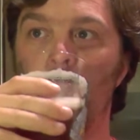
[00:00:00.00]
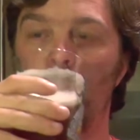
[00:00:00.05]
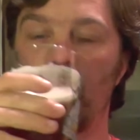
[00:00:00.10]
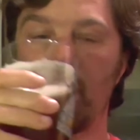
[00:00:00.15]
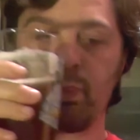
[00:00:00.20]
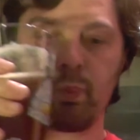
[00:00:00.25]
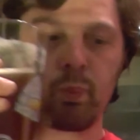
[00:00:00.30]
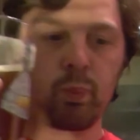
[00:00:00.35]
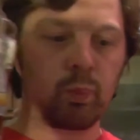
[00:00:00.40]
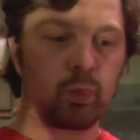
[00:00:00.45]

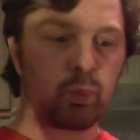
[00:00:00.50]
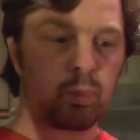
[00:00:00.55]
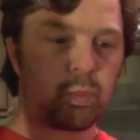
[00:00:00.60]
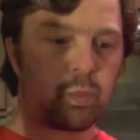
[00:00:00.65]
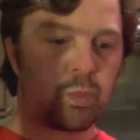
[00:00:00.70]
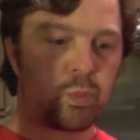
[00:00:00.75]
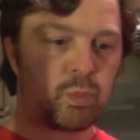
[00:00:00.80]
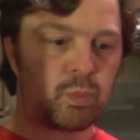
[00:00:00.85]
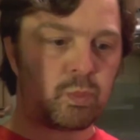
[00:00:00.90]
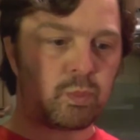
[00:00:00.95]

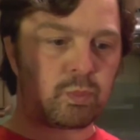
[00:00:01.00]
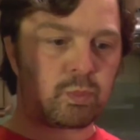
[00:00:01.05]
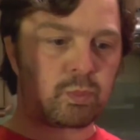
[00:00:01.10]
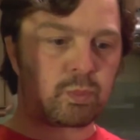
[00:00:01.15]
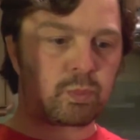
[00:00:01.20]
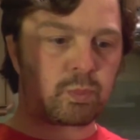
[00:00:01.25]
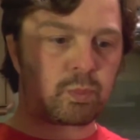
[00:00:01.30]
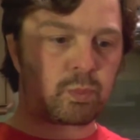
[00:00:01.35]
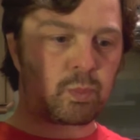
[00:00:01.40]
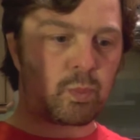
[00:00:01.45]

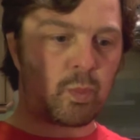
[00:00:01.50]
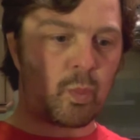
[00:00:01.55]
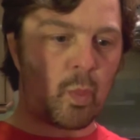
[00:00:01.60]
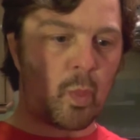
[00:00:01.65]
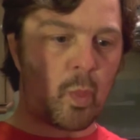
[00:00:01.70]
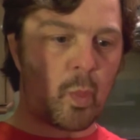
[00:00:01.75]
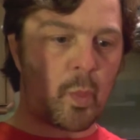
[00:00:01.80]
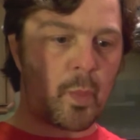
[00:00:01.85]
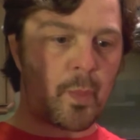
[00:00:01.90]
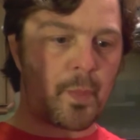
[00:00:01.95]

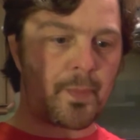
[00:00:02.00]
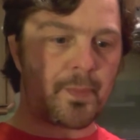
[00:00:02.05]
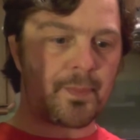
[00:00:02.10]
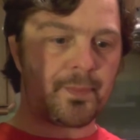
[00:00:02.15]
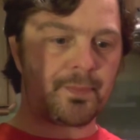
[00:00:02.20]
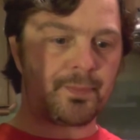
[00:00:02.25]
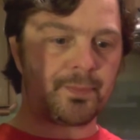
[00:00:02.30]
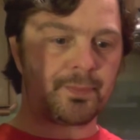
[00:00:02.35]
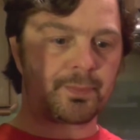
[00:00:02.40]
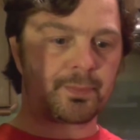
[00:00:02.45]

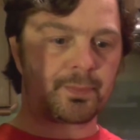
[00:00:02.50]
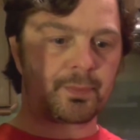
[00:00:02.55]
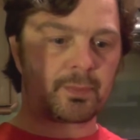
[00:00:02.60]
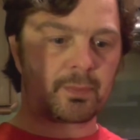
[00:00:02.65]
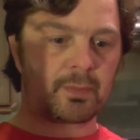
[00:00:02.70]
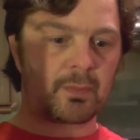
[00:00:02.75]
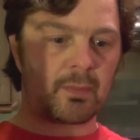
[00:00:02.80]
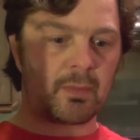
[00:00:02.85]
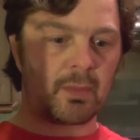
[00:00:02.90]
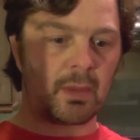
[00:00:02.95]

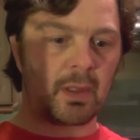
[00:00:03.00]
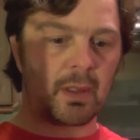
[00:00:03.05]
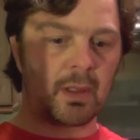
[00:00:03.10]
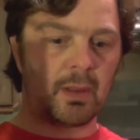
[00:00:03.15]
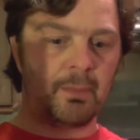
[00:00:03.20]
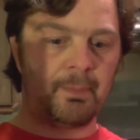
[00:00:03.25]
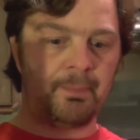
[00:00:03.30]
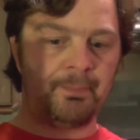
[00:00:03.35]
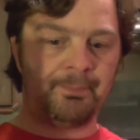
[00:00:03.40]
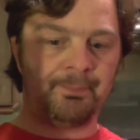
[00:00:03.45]

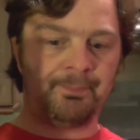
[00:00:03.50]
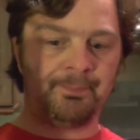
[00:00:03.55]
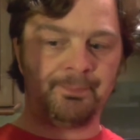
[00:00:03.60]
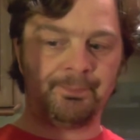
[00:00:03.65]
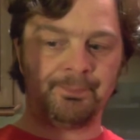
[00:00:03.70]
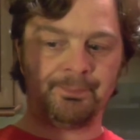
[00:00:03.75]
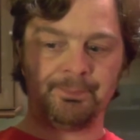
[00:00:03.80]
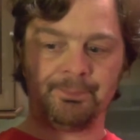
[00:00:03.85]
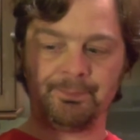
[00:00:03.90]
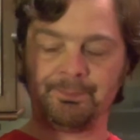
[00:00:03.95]

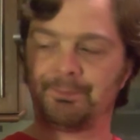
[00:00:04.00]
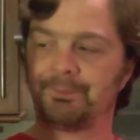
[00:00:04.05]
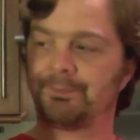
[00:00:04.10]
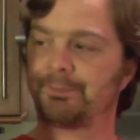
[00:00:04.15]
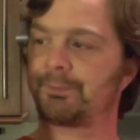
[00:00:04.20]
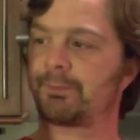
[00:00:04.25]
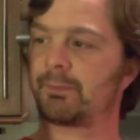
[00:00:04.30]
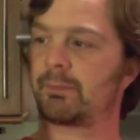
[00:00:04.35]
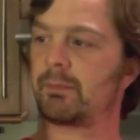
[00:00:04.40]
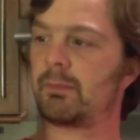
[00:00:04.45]

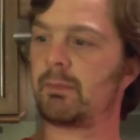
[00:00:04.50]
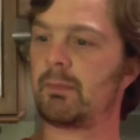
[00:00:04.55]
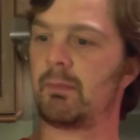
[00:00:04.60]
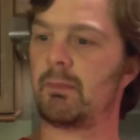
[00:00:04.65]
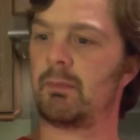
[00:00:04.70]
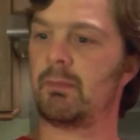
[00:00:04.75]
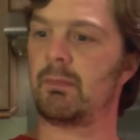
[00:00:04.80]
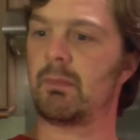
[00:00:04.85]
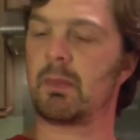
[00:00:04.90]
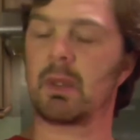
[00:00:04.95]

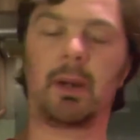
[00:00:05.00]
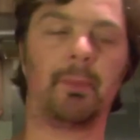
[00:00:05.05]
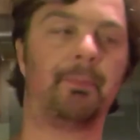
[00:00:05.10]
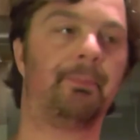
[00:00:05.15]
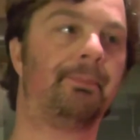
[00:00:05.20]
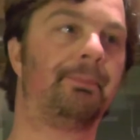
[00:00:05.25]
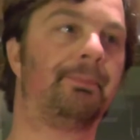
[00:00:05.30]
Nothing is said.